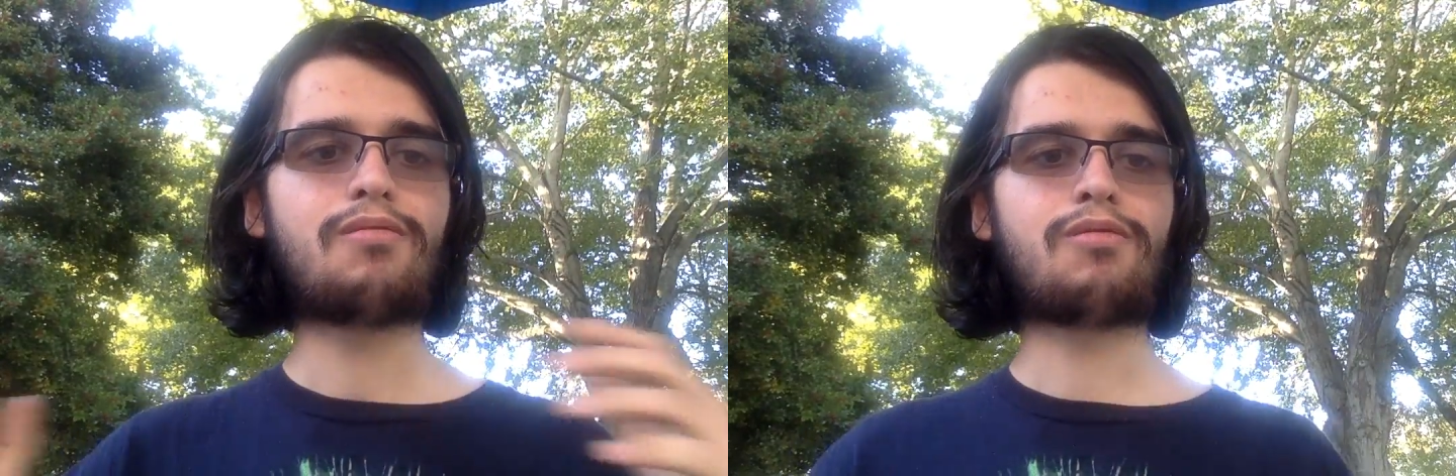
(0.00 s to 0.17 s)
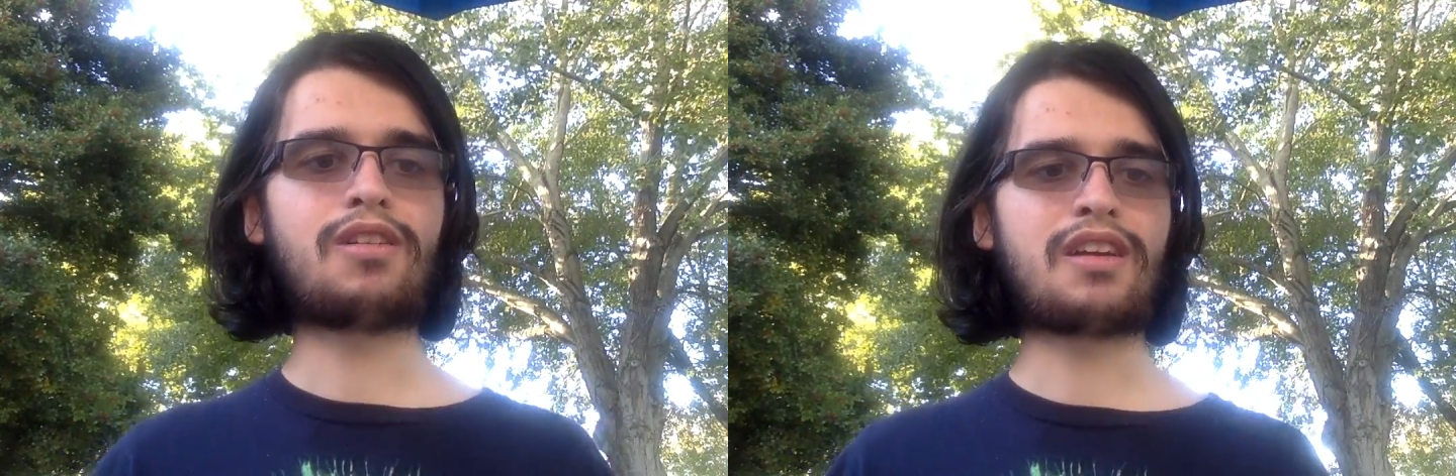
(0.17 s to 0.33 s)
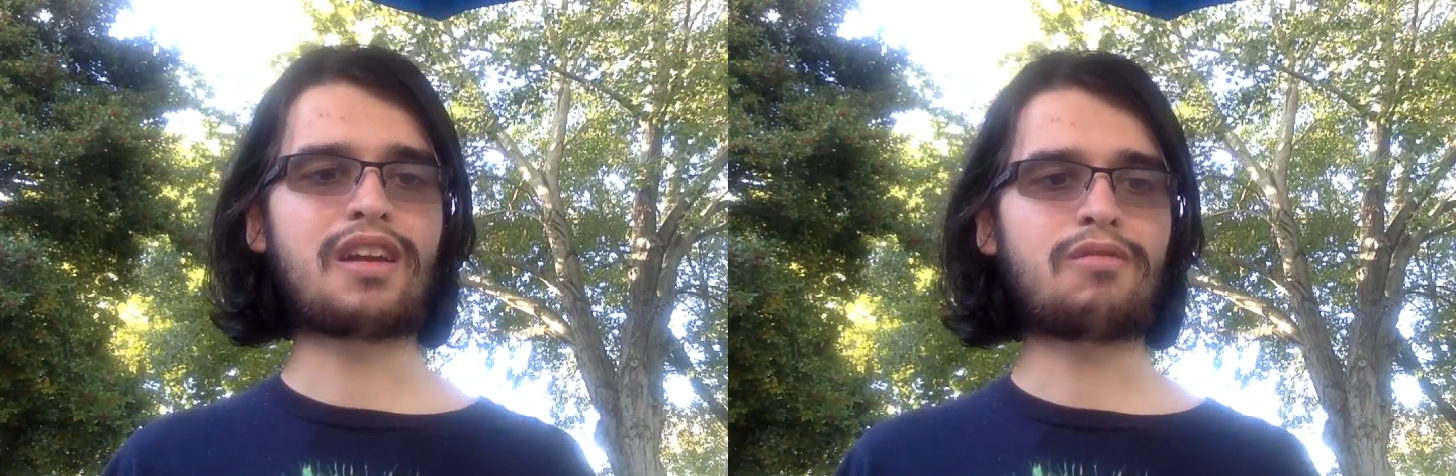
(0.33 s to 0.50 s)

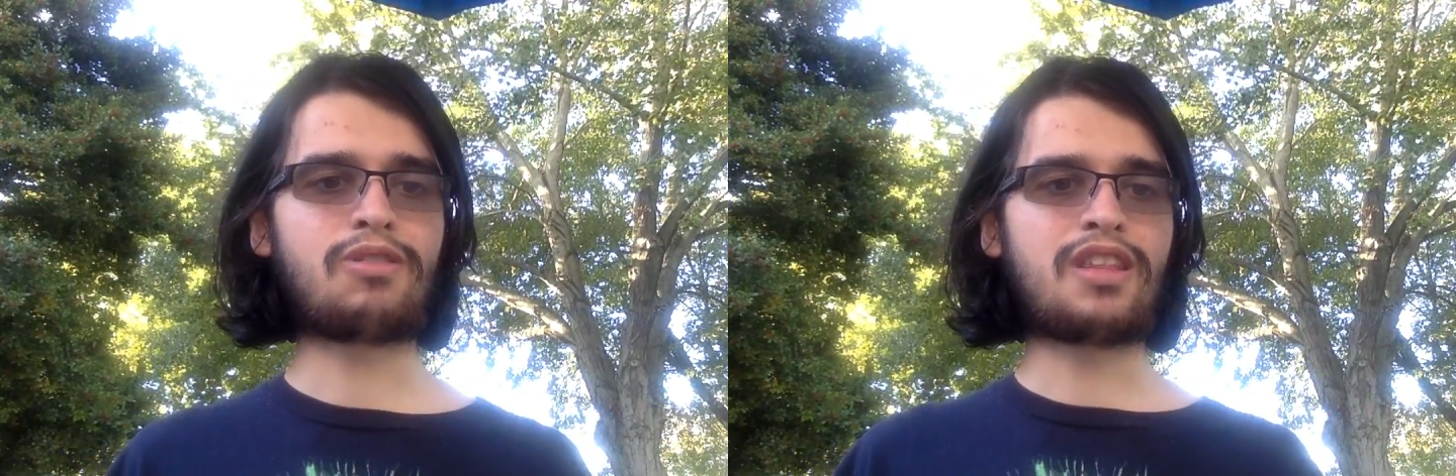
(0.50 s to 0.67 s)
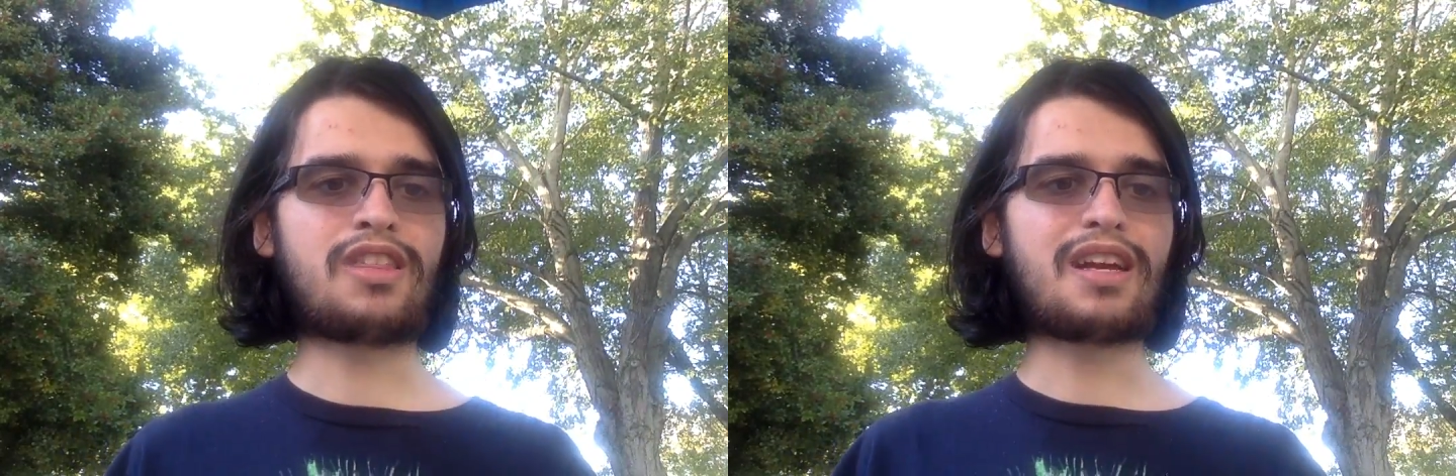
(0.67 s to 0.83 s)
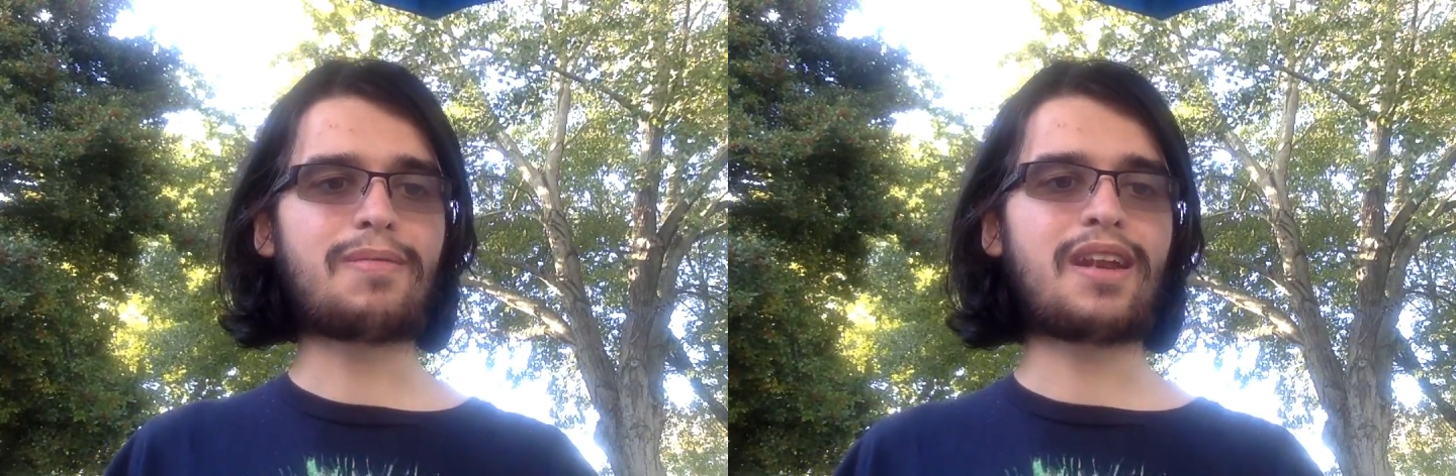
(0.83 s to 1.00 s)
When
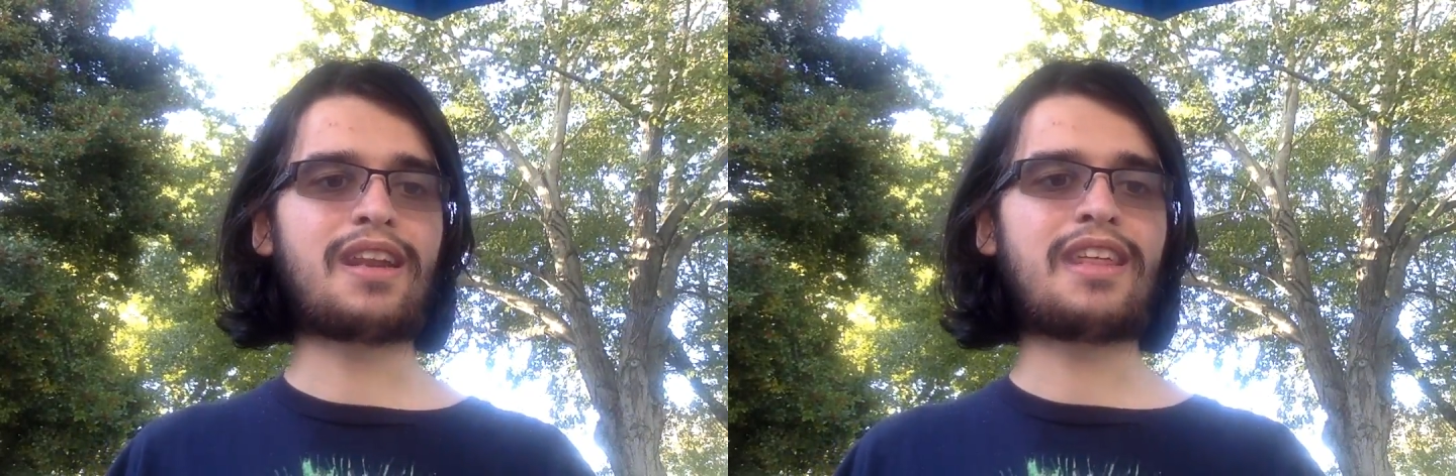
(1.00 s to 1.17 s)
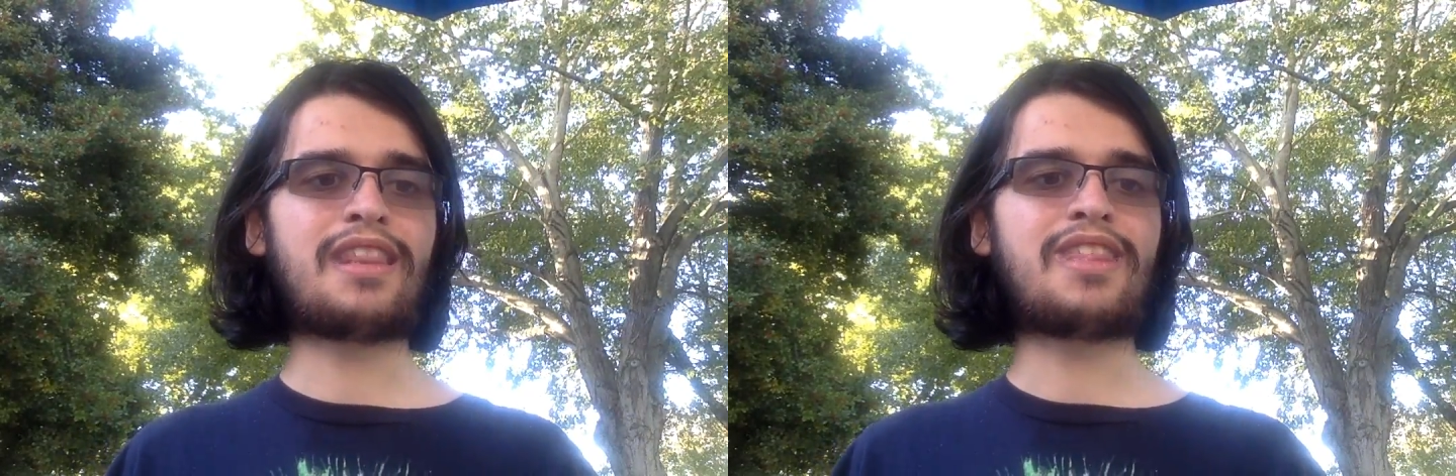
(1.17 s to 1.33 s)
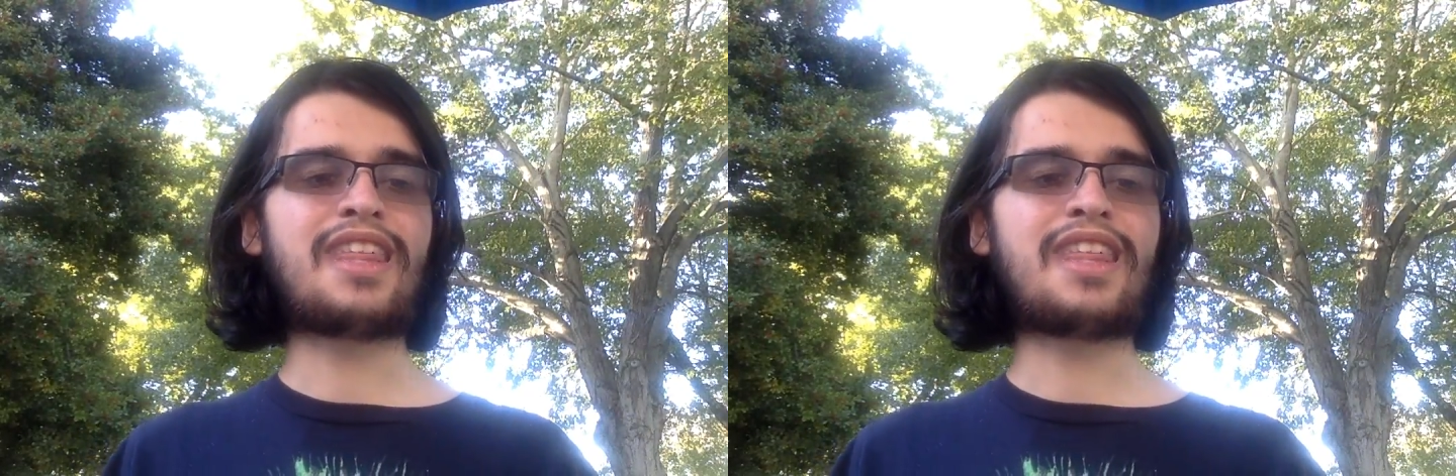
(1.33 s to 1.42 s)
you think about it,